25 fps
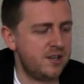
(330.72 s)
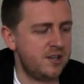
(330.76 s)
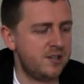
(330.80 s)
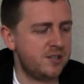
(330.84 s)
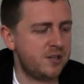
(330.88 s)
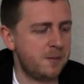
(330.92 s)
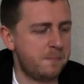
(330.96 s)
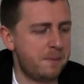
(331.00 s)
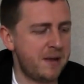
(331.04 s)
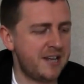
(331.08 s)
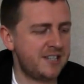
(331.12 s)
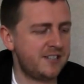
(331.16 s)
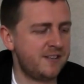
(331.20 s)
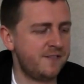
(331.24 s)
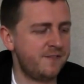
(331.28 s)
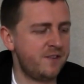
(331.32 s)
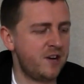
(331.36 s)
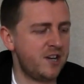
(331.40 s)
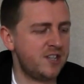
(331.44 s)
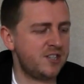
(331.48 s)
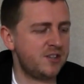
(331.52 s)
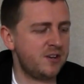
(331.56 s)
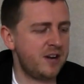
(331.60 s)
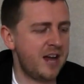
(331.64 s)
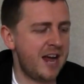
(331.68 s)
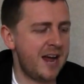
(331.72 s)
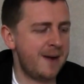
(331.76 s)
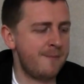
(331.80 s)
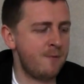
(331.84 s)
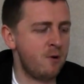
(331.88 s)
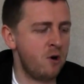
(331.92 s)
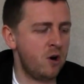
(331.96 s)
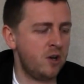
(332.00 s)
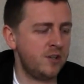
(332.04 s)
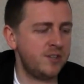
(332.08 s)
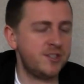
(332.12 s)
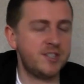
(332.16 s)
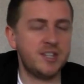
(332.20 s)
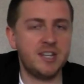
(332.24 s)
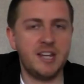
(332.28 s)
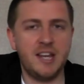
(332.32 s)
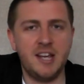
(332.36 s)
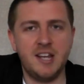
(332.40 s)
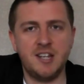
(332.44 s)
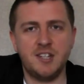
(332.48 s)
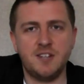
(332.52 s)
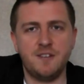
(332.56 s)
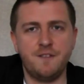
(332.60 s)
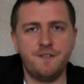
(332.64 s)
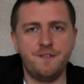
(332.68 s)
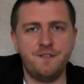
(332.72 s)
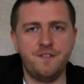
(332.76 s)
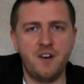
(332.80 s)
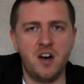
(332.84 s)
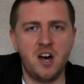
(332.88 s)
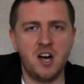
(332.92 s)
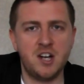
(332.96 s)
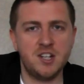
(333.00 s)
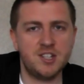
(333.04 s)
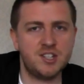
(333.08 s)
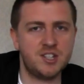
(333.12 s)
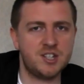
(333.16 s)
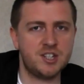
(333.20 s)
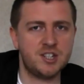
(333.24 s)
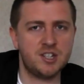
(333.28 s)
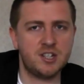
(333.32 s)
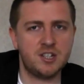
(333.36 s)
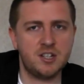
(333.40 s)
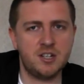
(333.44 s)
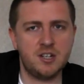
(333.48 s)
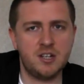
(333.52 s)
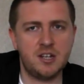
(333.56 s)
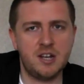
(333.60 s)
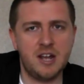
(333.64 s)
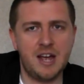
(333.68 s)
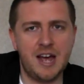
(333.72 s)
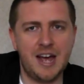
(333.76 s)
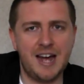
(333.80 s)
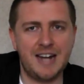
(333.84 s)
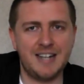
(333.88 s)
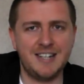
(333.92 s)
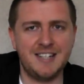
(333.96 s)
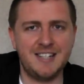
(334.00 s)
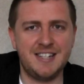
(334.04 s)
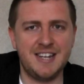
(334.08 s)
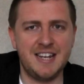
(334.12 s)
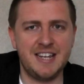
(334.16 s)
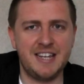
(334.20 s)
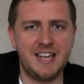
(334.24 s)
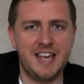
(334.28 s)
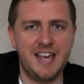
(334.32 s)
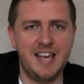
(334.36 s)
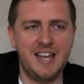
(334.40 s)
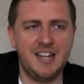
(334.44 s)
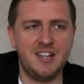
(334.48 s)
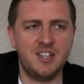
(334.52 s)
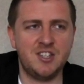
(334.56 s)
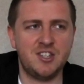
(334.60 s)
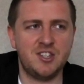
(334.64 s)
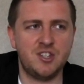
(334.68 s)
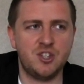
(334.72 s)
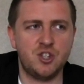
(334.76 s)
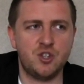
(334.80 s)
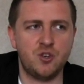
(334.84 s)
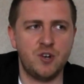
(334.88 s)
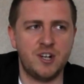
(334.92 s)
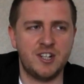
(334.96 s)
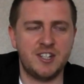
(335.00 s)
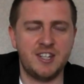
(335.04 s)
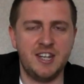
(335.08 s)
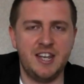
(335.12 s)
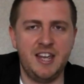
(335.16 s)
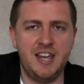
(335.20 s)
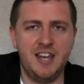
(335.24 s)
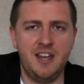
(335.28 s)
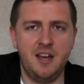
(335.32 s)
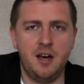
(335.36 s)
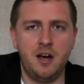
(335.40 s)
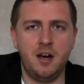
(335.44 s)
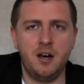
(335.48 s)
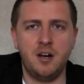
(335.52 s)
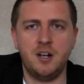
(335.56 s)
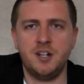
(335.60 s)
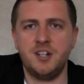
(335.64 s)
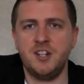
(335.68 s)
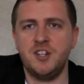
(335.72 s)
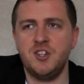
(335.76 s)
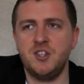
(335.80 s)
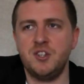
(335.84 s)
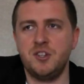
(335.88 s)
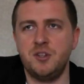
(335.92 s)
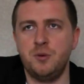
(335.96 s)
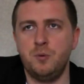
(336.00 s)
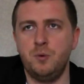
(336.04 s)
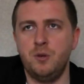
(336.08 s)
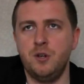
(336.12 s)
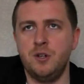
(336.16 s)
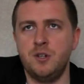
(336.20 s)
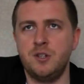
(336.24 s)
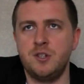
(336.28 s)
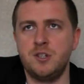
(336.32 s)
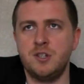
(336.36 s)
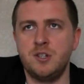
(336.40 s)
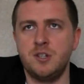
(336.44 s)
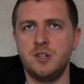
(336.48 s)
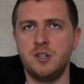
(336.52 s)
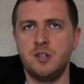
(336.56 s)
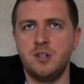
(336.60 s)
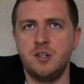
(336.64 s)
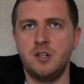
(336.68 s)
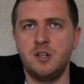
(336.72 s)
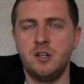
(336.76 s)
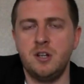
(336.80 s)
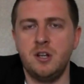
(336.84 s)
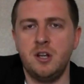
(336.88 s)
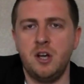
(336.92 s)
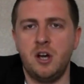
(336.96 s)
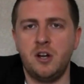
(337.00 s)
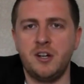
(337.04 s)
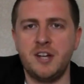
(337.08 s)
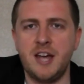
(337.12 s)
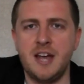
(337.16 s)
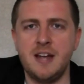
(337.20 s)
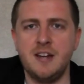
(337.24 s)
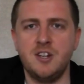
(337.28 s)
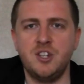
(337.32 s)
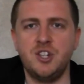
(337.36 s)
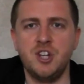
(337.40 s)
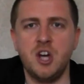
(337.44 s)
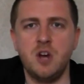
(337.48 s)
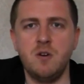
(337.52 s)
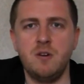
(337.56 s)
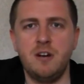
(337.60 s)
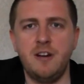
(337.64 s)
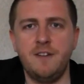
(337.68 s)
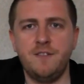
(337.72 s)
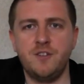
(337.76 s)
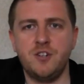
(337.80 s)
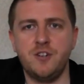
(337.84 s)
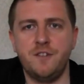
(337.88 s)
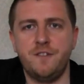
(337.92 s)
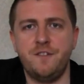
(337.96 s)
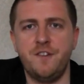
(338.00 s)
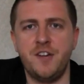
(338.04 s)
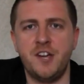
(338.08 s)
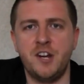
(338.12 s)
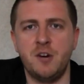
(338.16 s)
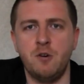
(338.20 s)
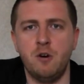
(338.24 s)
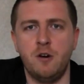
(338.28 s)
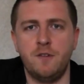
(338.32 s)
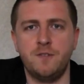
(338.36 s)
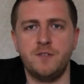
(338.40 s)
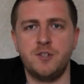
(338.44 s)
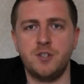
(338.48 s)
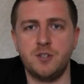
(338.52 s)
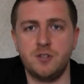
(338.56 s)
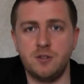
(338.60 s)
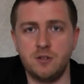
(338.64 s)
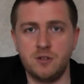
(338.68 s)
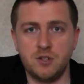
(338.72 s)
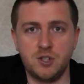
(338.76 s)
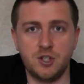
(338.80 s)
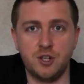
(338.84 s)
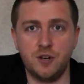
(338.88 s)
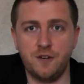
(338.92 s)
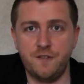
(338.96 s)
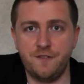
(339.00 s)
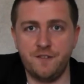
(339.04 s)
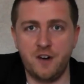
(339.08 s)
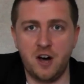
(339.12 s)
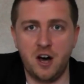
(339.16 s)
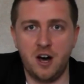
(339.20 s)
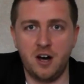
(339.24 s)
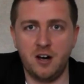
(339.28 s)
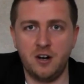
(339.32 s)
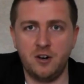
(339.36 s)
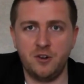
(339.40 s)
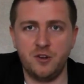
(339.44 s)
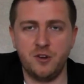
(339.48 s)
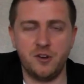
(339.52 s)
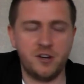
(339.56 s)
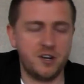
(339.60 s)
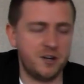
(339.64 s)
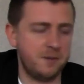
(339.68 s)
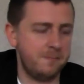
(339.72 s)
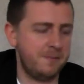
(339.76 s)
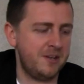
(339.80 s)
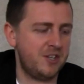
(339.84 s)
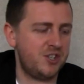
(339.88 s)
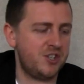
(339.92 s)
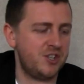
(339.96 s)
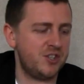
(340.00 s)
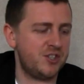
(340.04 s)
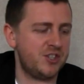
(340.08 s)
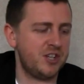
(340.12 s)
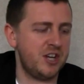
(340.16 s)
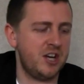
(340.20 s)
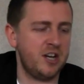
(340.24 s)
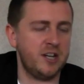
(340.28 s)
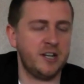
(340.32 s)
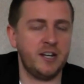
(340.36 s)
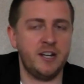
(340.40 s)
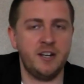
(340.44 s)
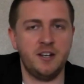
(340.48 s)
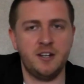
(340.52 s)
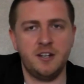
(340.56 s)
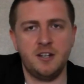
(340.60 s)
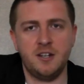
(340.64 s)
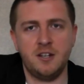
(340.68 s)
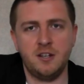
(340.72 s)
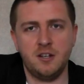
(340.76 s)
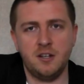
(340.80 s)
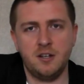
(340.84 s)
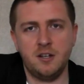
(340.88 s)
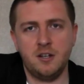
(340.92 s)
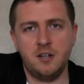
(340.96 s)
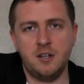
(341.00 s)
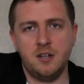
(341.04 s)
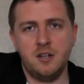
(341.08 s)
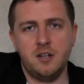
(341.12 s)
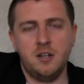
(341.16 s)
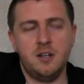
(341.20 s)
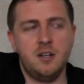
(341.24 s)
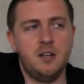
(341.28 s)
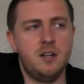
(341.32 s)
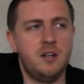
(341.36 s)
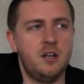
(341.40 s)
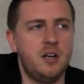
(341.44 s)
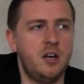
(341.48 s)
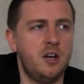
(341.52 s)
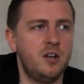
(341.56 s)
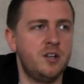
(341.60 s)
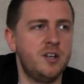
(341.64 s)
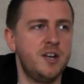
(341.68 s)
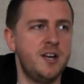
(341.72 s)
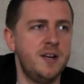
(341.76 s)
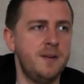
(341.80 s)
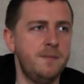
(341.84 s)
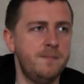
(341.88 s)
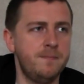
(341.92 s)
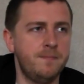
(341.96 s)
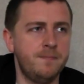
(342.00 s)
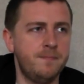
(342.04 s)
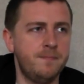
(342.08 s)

So the best advice on hammer-ons is fast and dig into the string, so hit hard into the wood. Okay, and don't lift your finger off too far or you're going to miss your target. Okay?